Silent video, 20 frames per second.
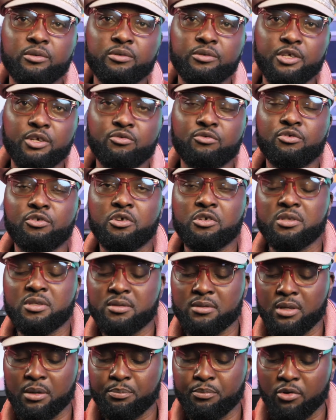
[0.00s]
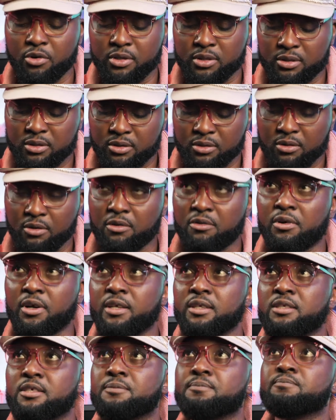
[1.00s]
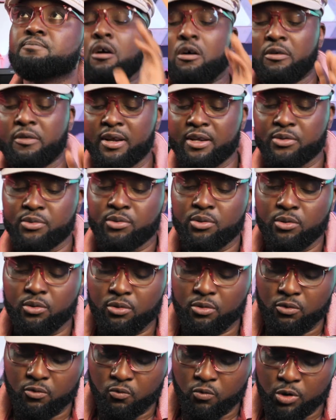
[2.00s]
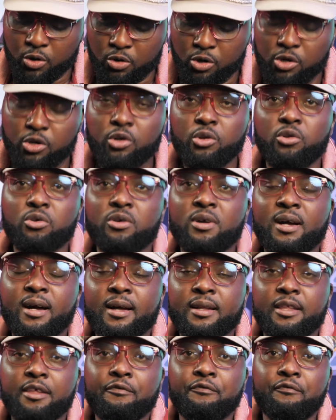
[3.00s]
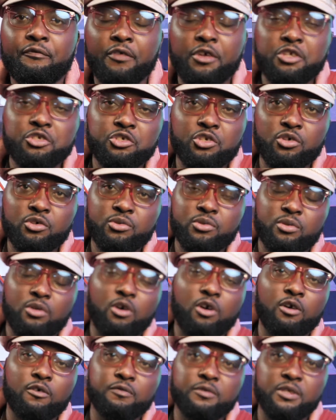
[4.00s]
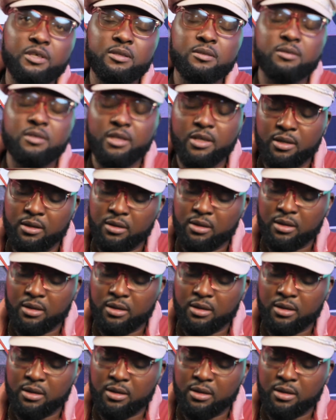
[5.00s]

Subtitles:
They do not disappoint, all right? All right, so we're going to look at the features of this thing.